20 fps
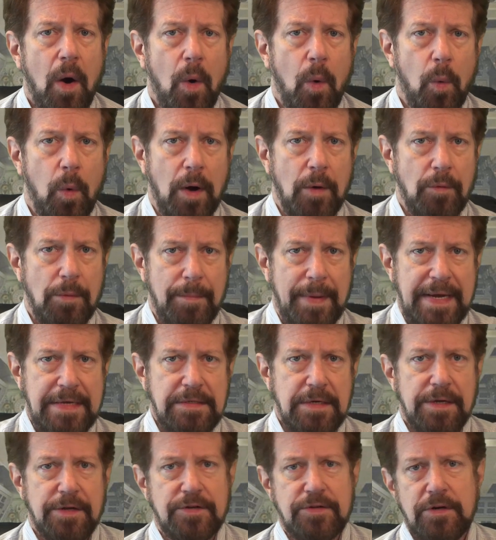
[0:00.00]
What
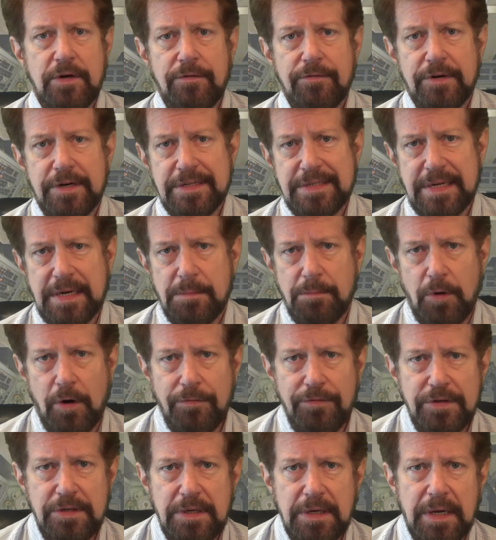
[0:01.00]
remains on the server is an
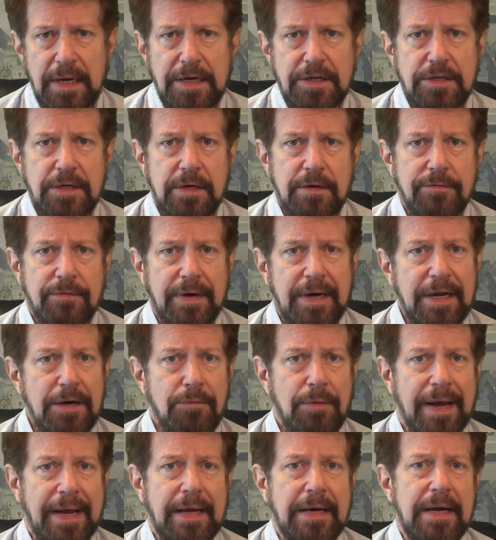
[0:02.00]
amorphous collection of
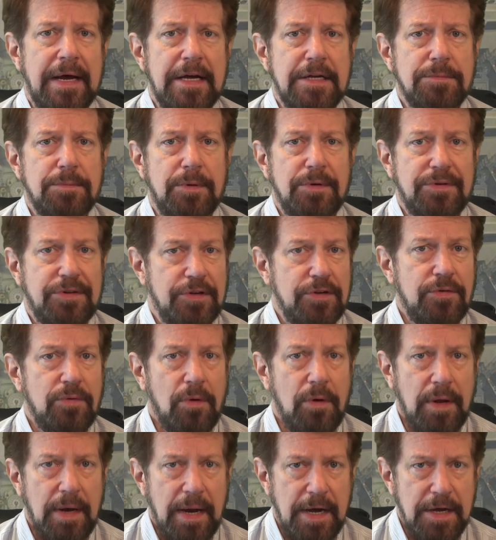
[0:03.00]
unrecognizable,
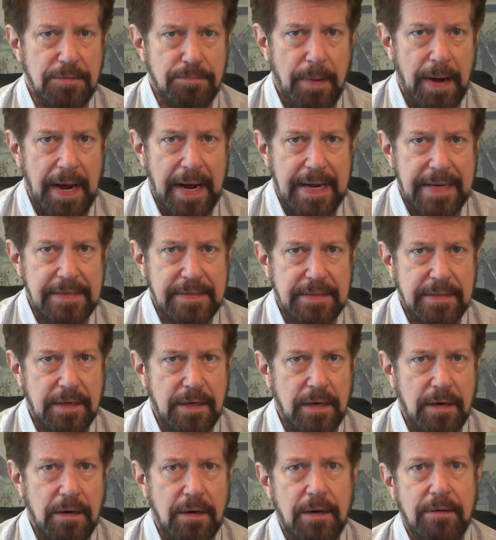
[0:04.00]
disorganized bytes
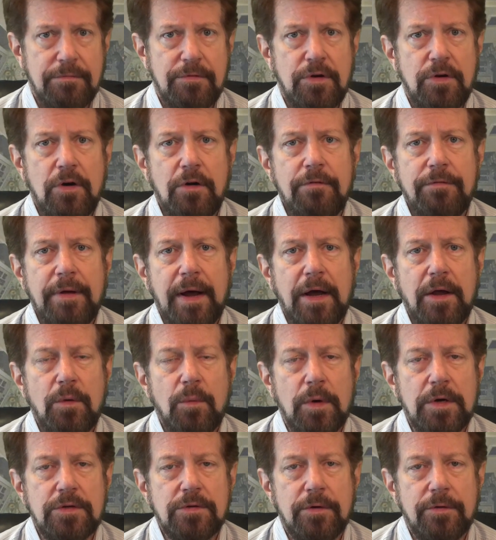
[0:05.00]
that are of no value
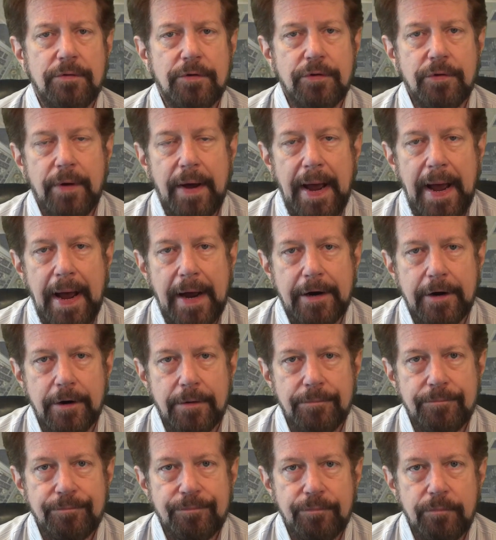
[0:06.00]
whatsoever to a
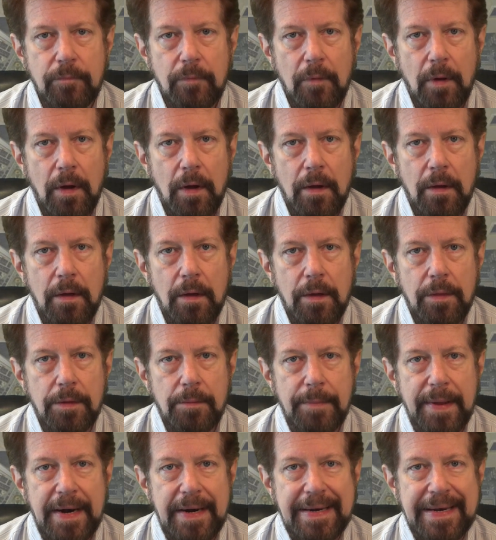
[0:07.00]
hacker. The
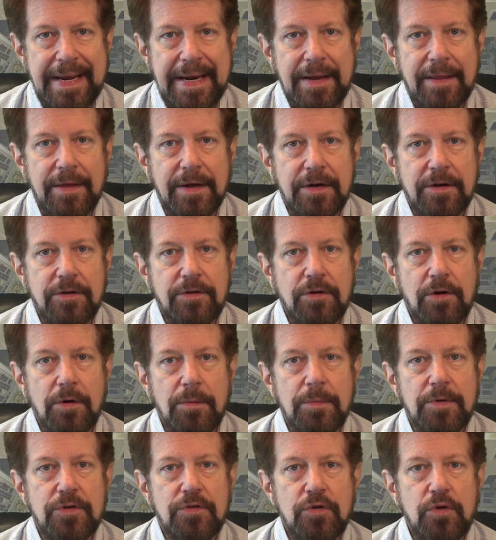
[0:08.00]
metadata that
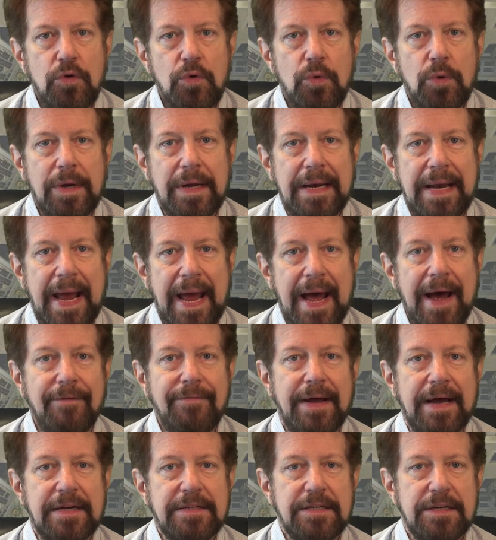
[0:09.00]
determines who can
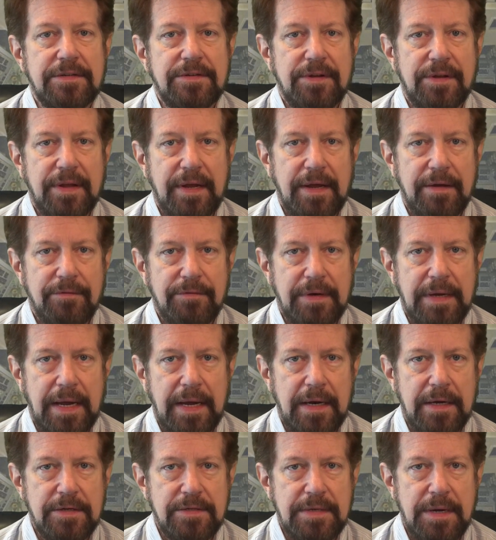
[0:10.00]
have access to the given
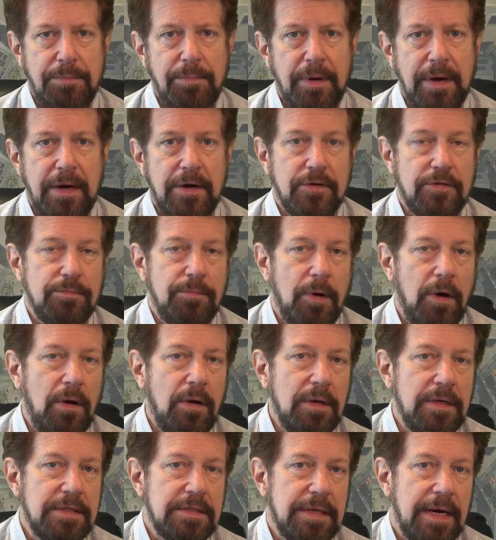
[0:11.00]
data is separated into
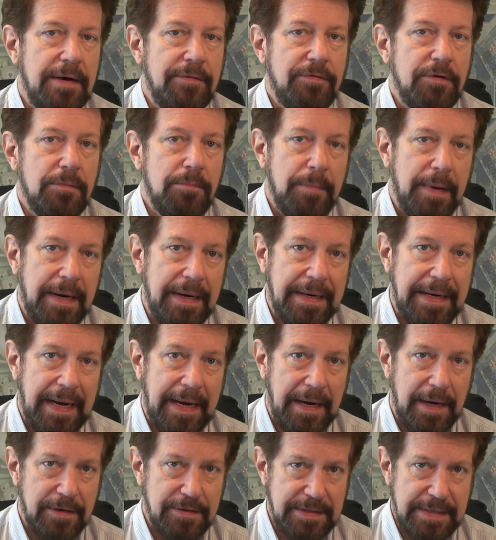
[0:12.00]
small enciphered
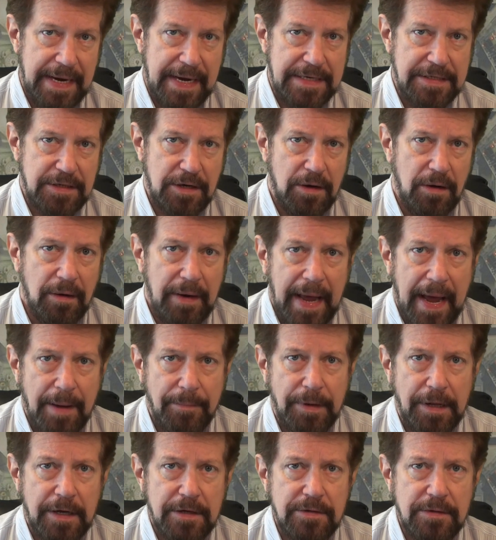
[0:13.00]
metadata sets called
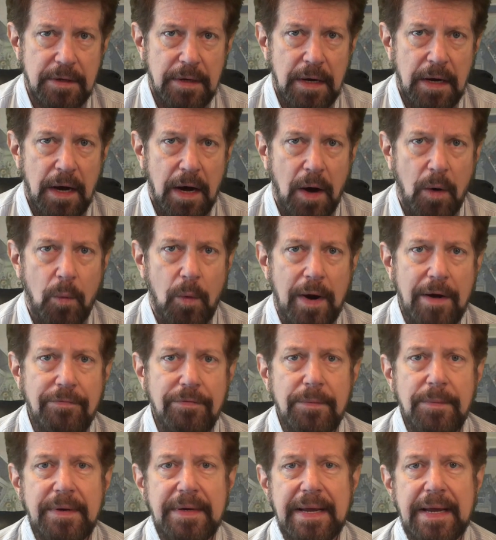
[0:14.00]
amulets away
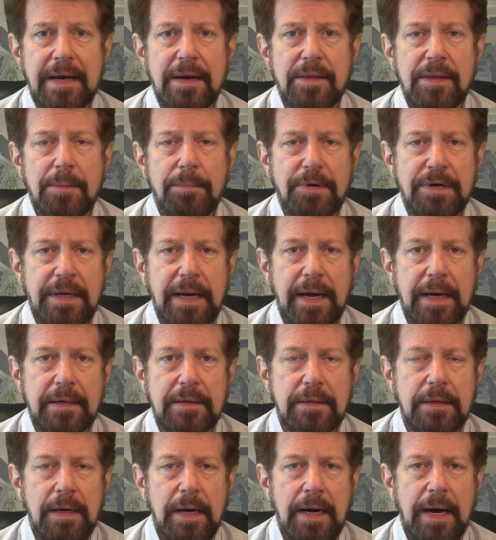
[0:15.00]
from the data they
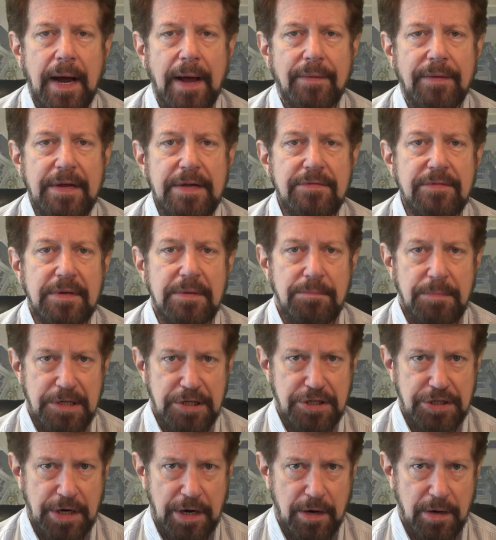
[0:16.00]
protect, and these can be
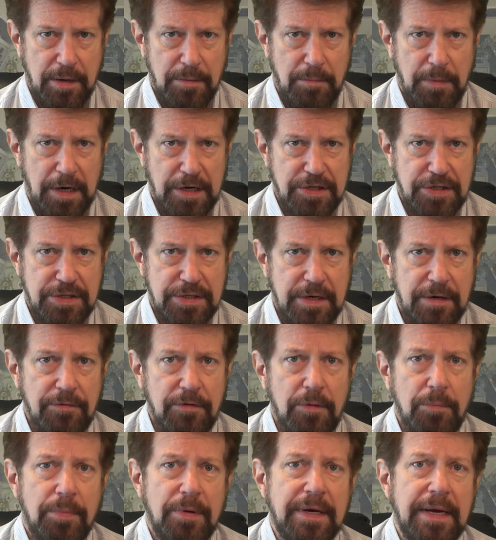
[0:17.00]
shared among
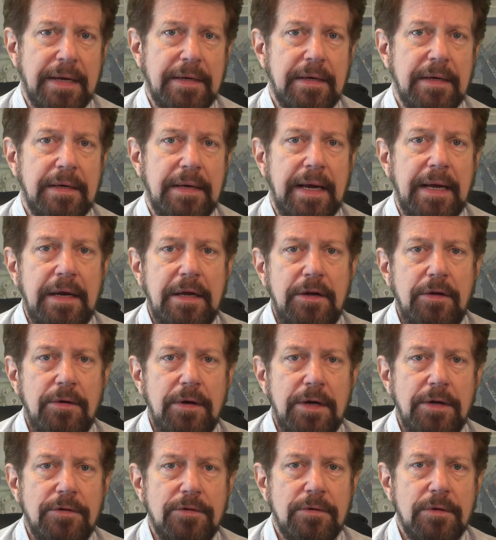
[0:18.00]
several protected data
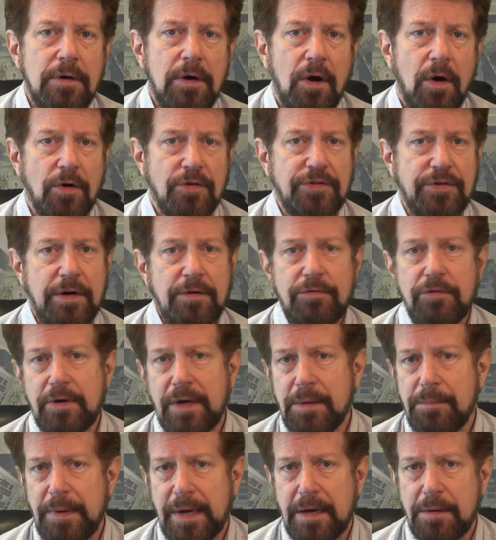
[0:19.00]
units, or several
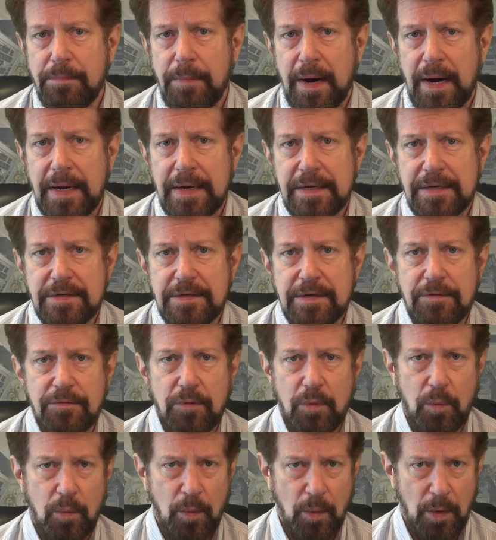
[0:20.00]
can be combined
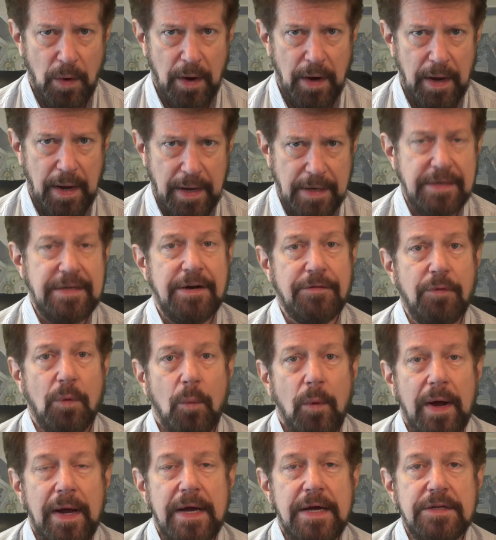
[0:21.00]
in different
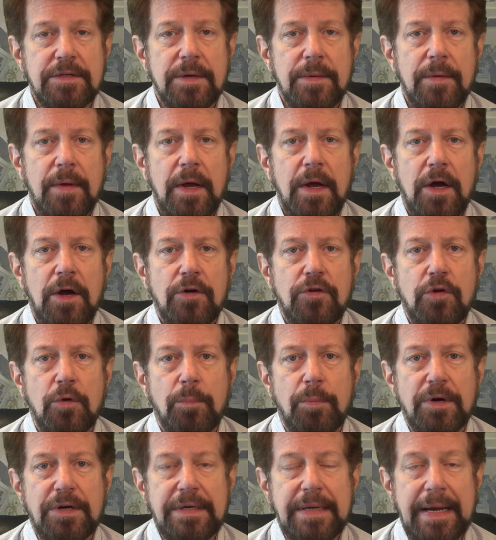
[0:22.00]
ways to
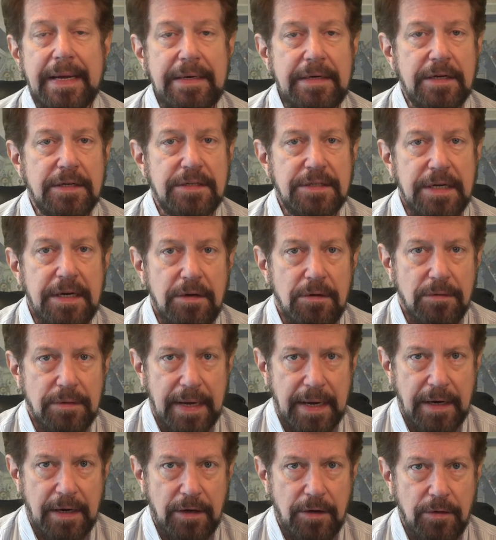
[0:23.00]
protect a single
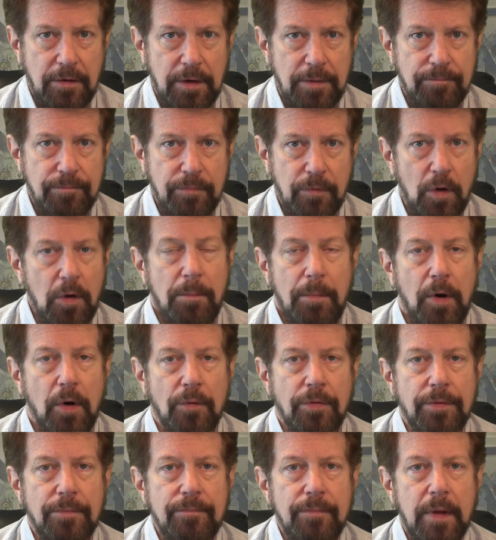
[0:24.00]
data unit, or
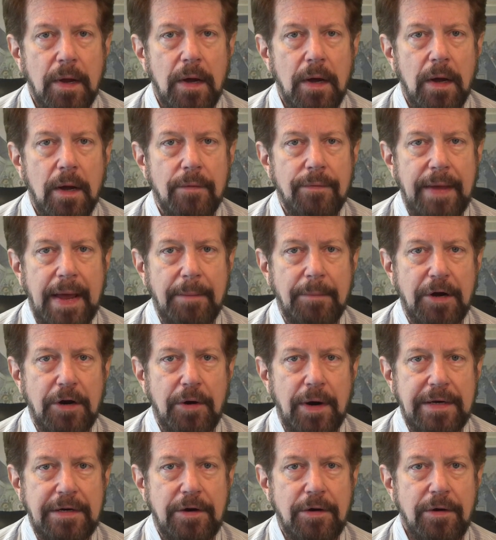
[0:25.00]
both. The amulet
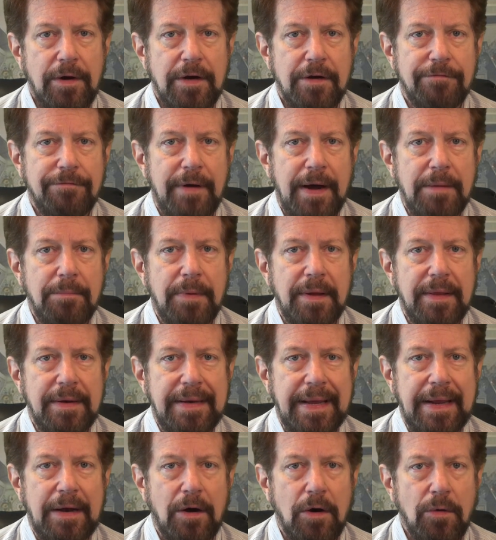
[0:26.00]
criteria defined by the
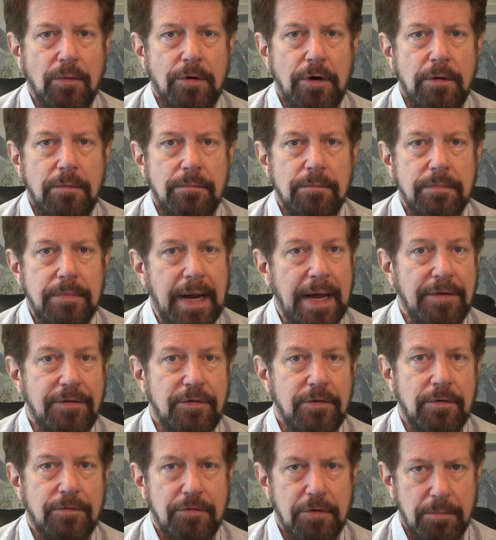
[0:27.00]
data owner, not the
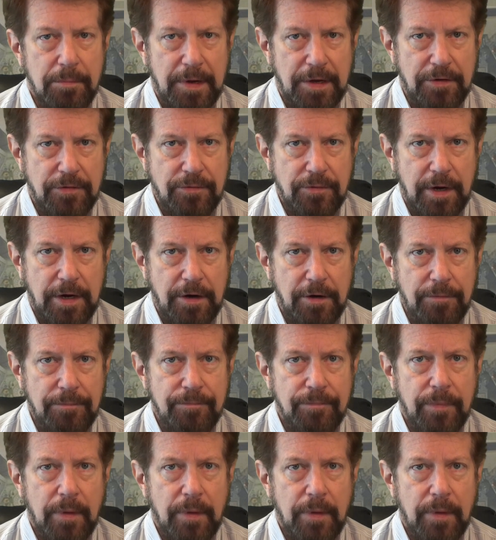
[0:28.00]
server administrator,